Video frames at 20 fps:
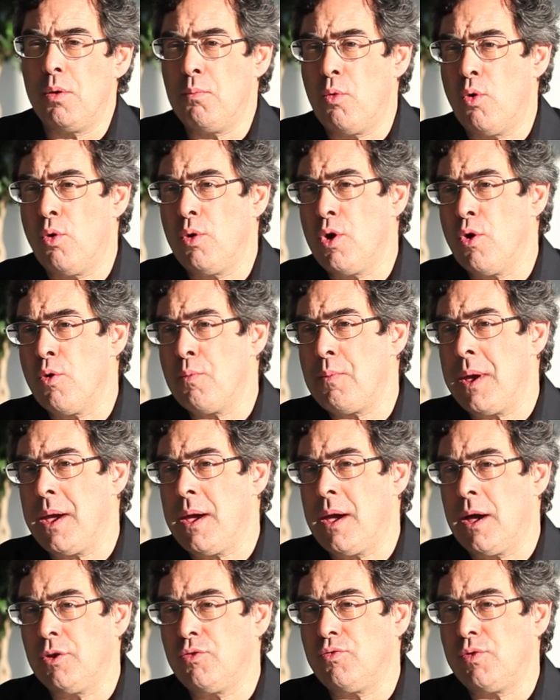and more
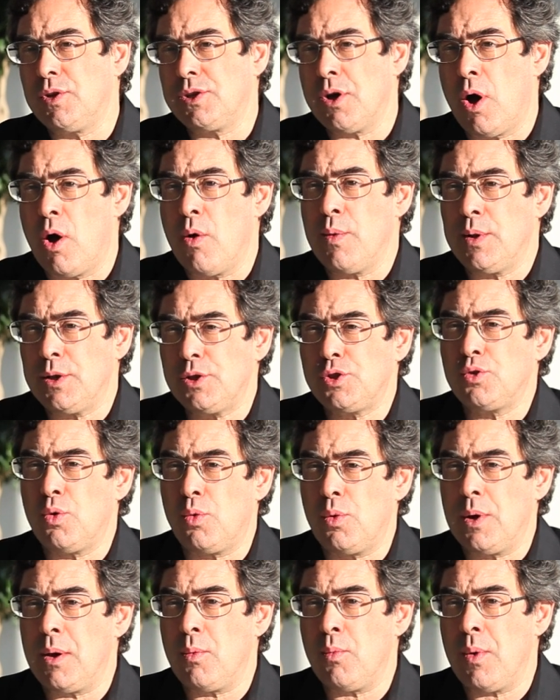European countries are
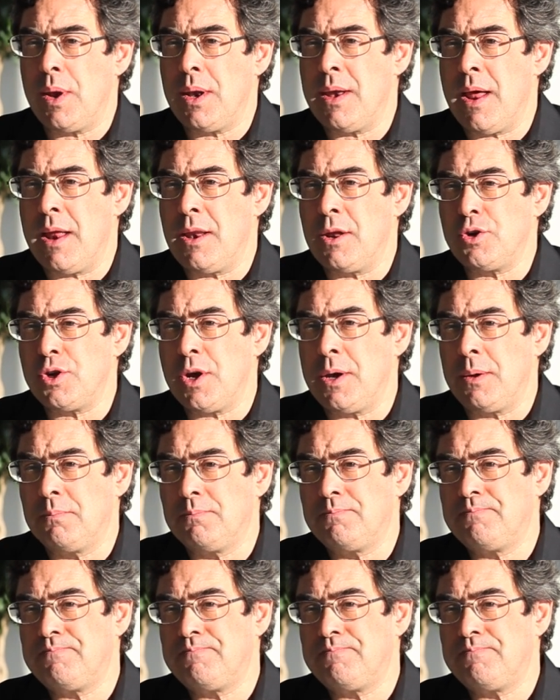installing wind energy.